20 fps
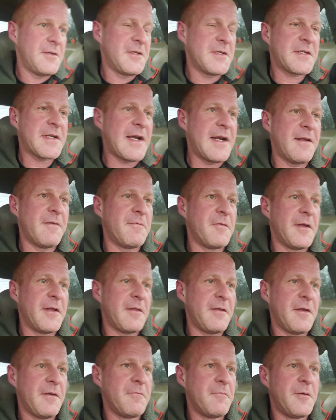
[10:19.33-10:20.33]
just kind of
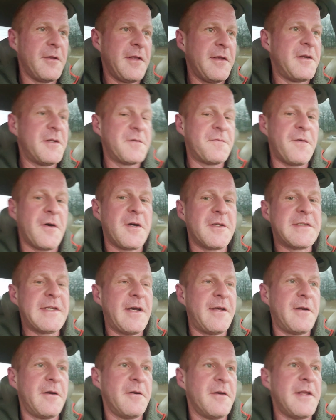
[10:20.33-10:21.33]
like really just falls
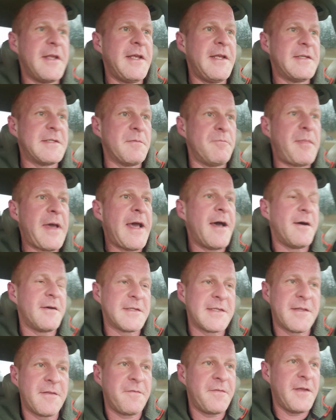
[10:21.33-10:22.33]
down on her knees and
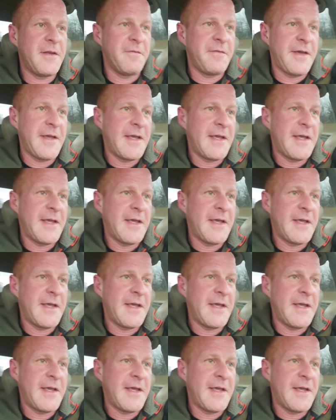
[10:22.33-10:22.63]
bows at the feet of